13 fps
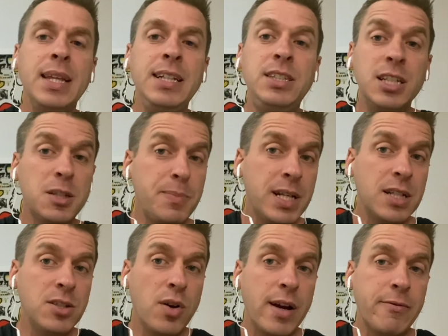just
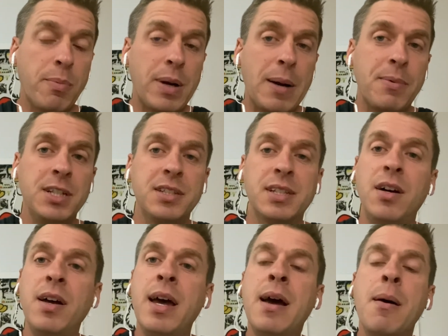because you don't have a property to
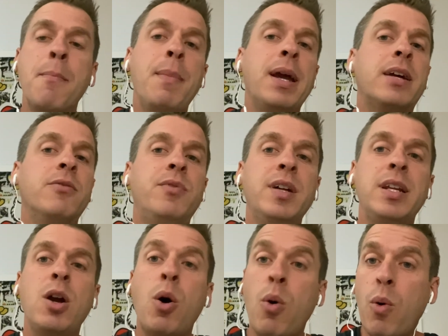sell, make a
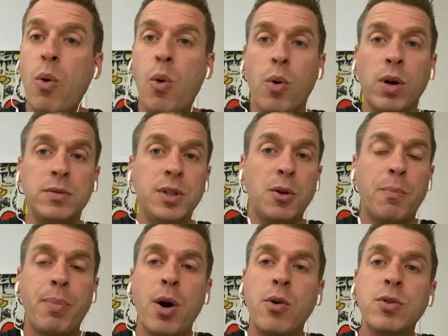video or a little
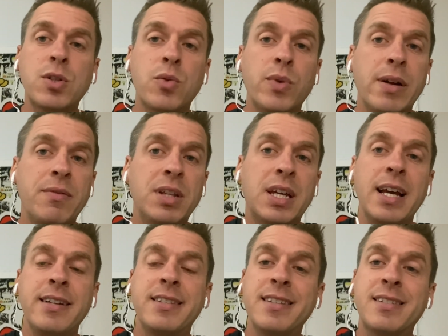post, whatever the
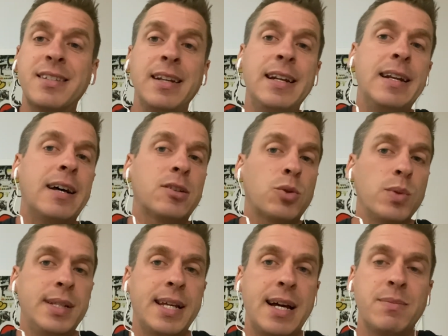case is, send it out 3
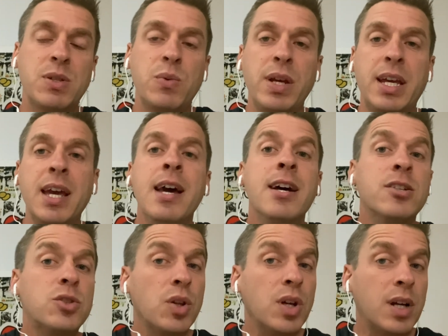times a week
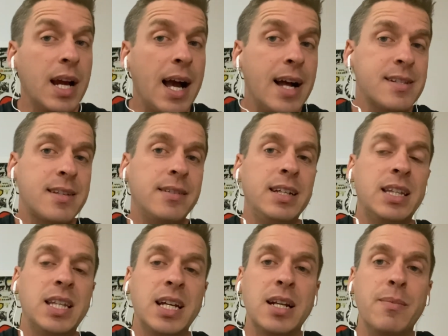so they're constantly
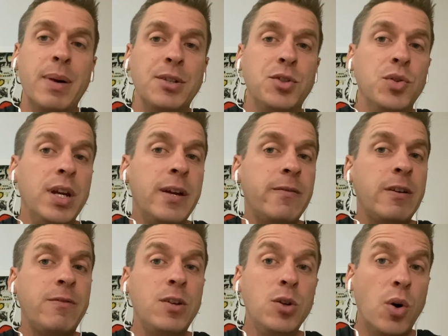thinking about you. Even
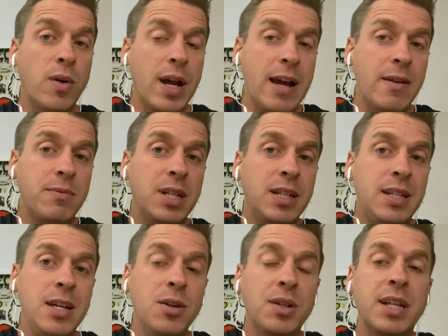if you don't have the
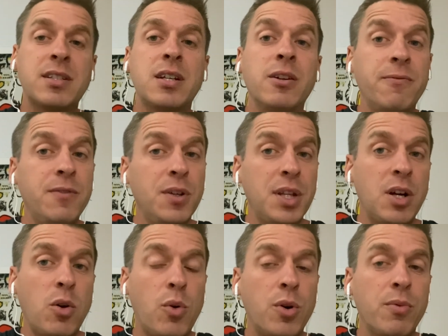deal that's going to fill their
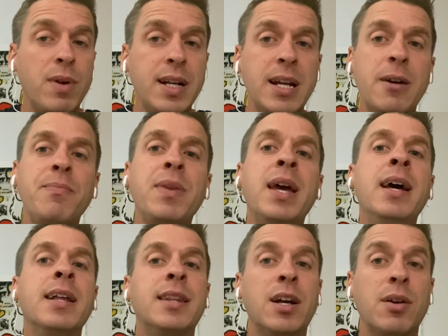order right now,
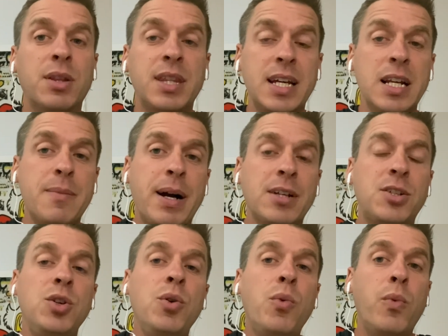they're thinking about
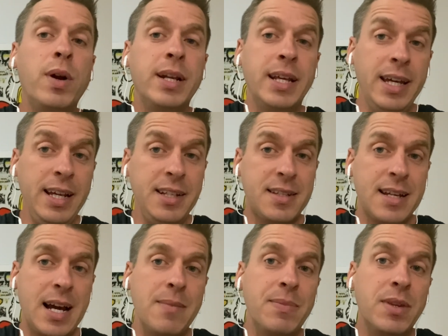you when it is
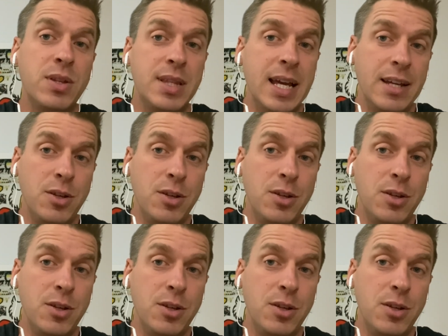time that